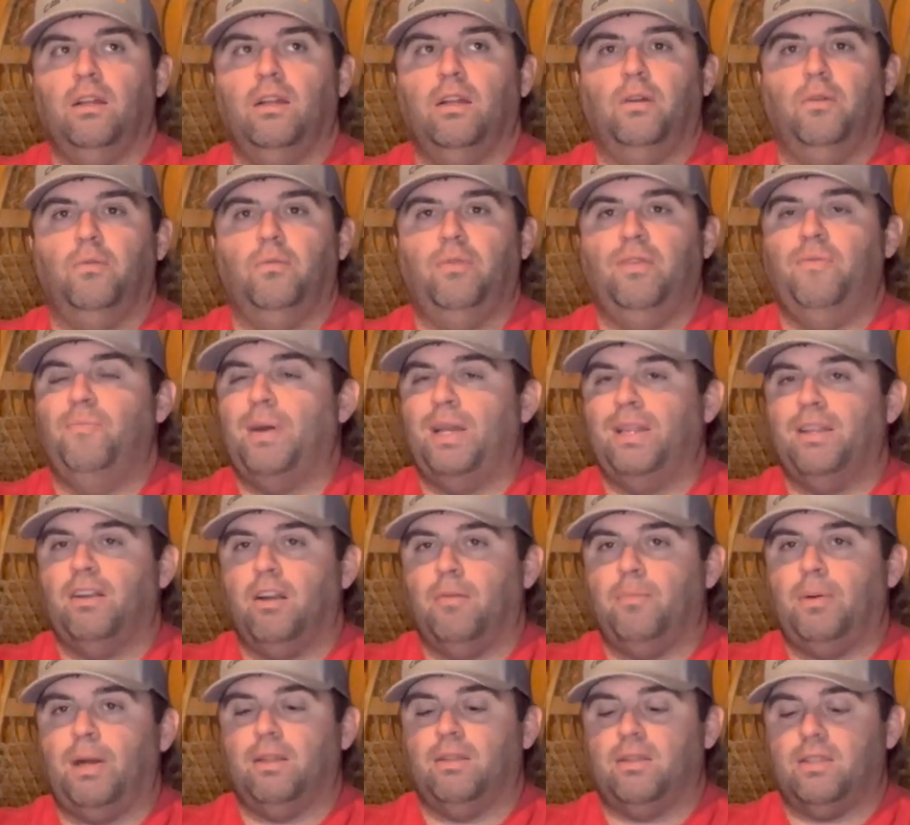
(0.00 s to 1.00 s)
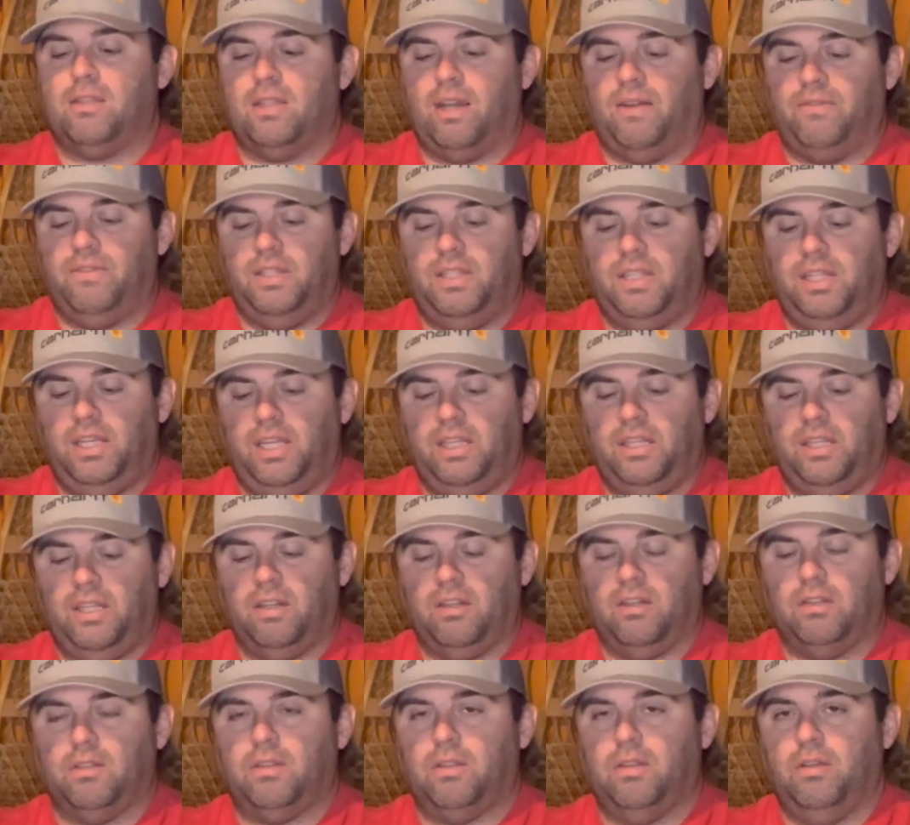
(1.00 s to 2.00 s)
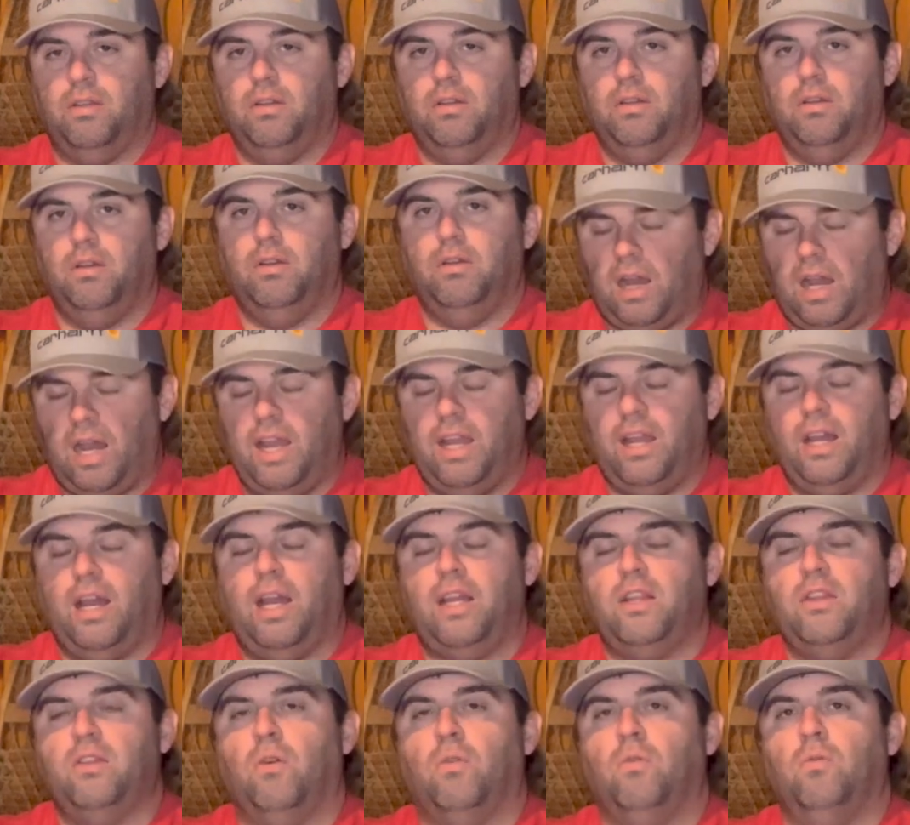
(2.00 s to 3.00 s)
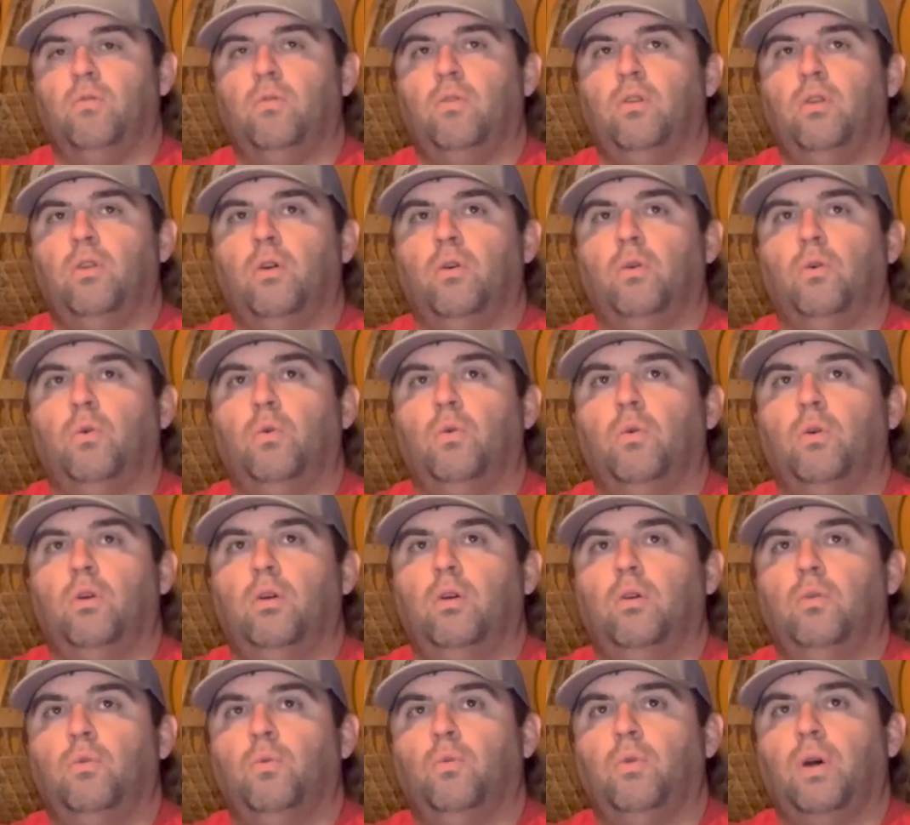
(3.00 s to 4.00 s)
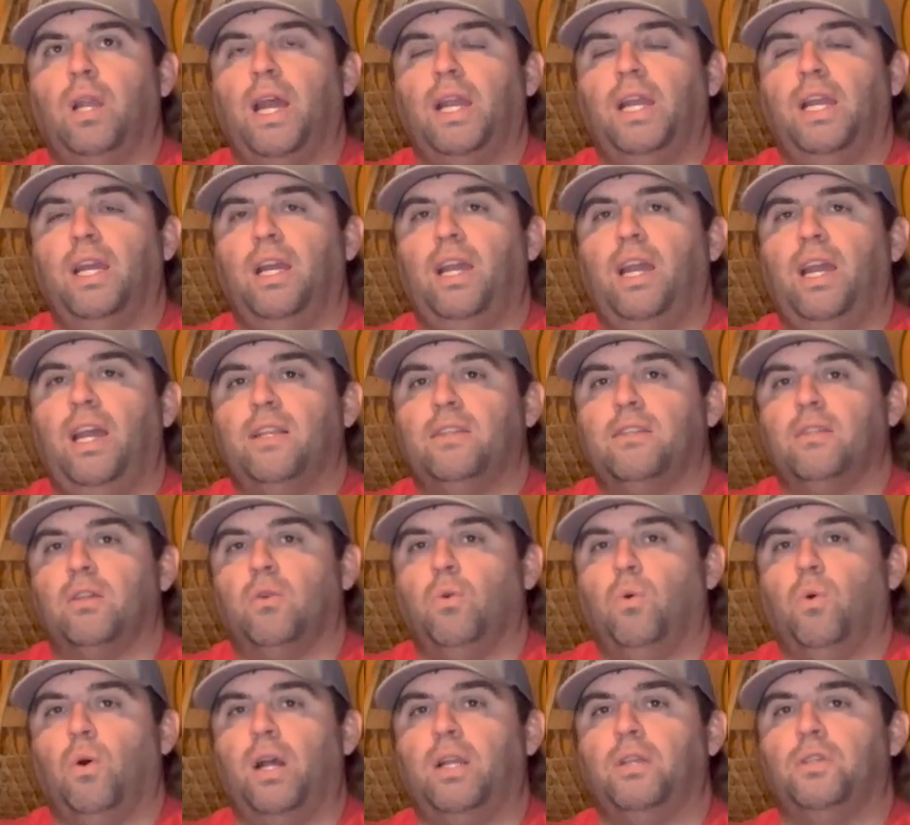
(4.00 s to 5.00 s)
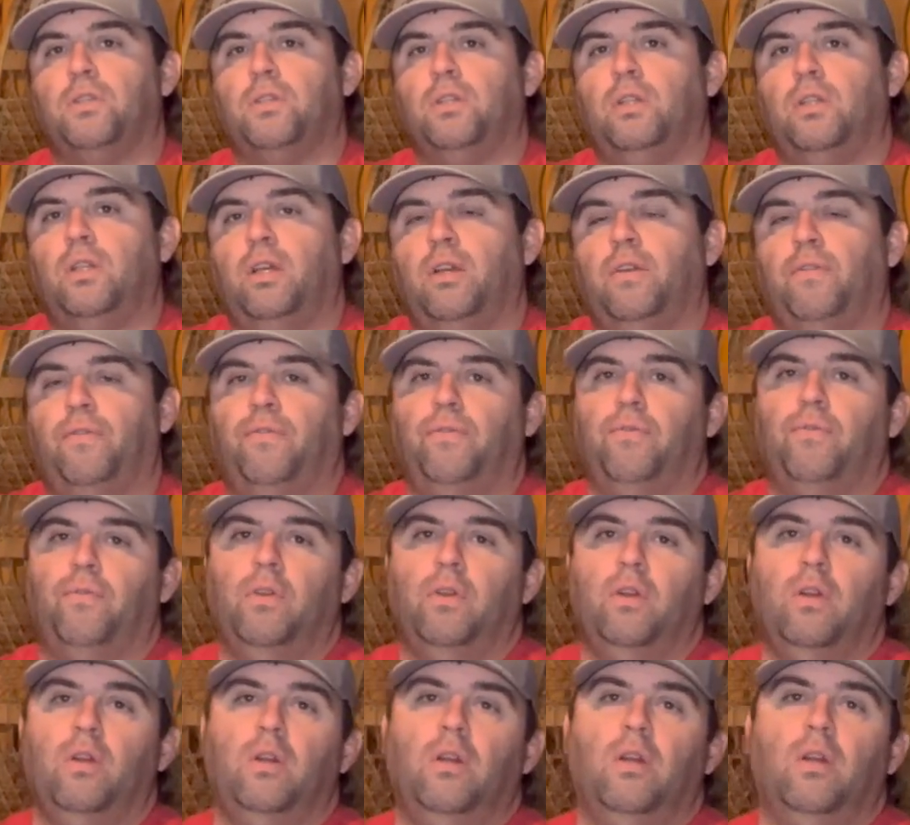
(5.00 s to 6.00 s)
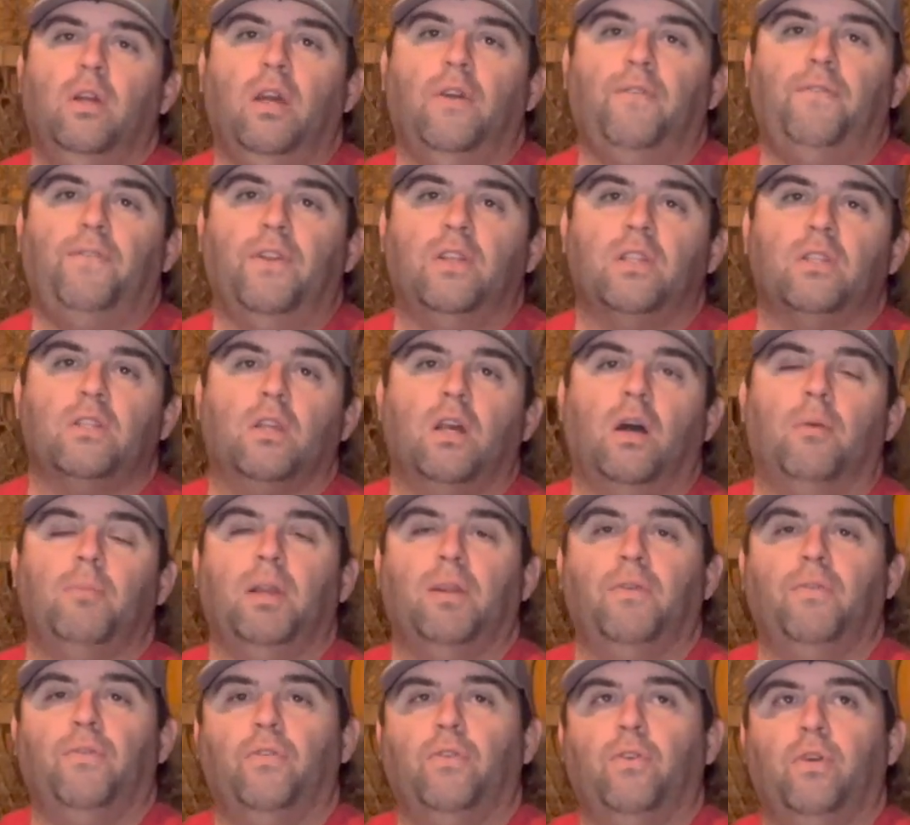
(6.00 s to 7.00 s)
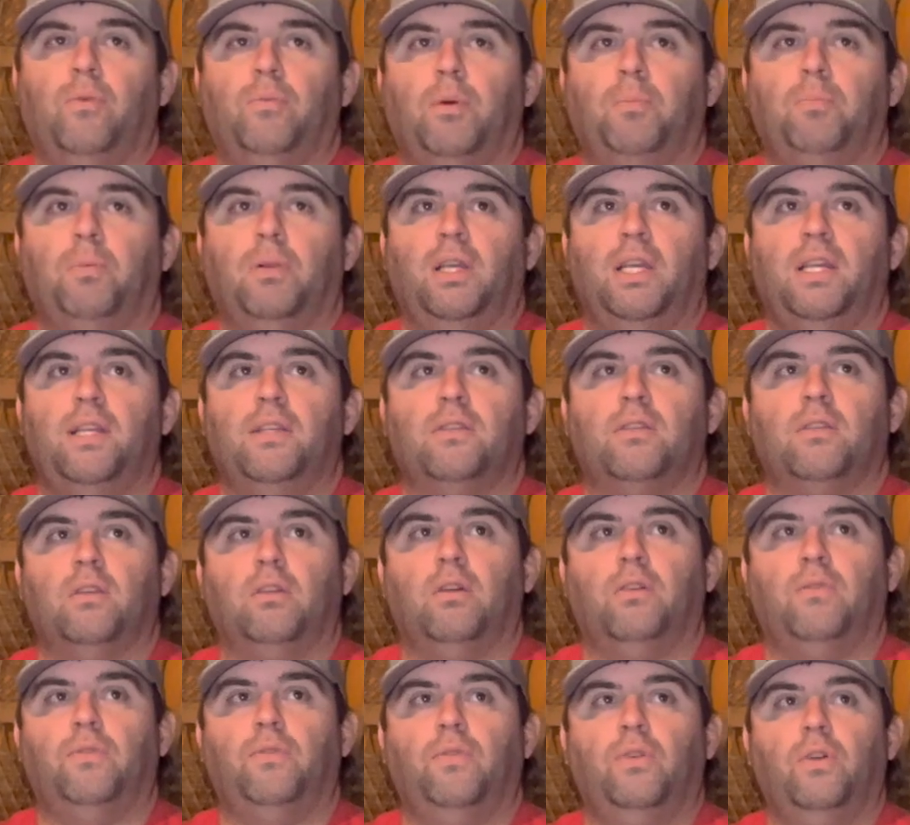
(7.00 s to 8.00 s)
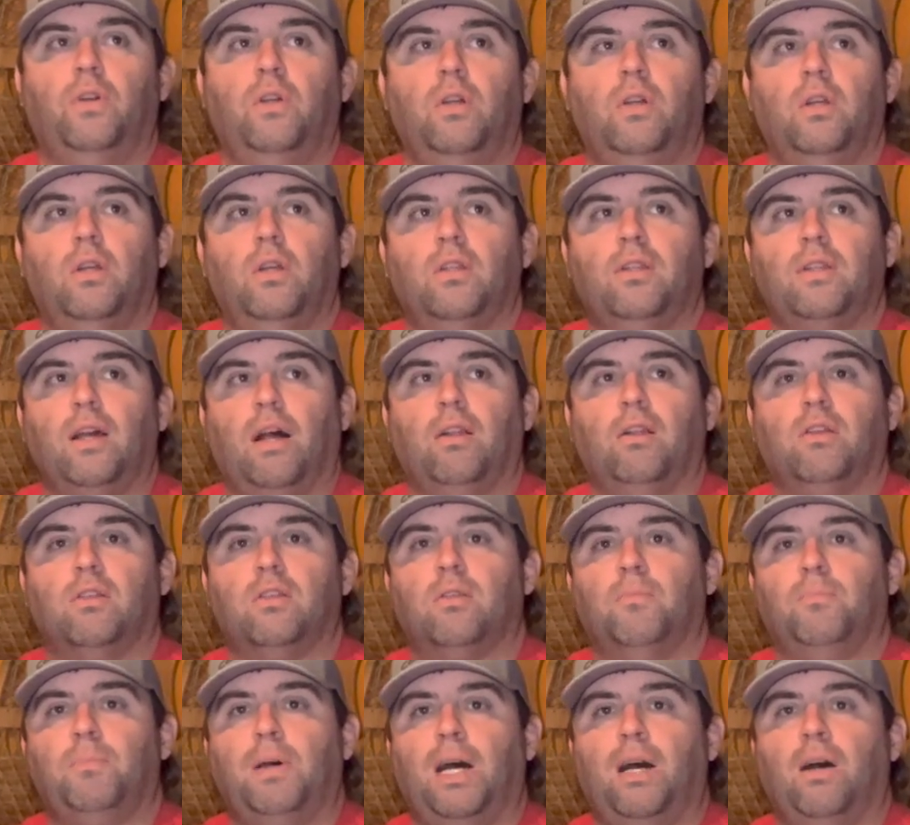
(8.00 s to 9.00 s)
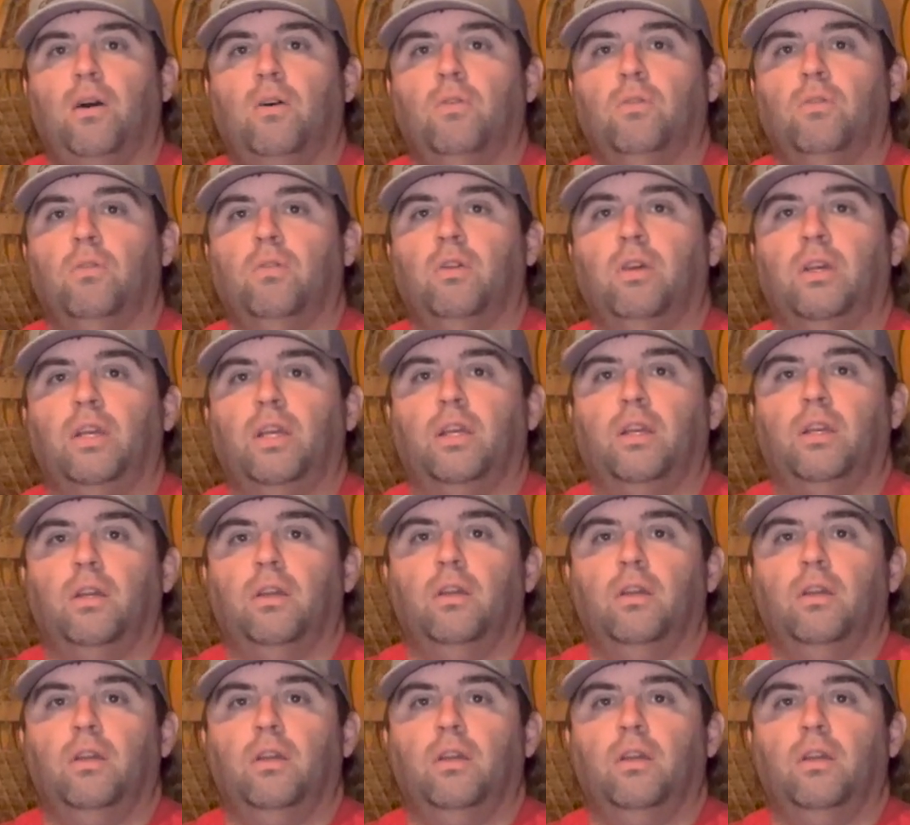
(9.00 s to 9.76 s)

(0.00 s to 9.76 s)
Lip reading: We've been there about 17 years. I don't know, when I get asked a question, if it's coming from a place of, tell us about, like,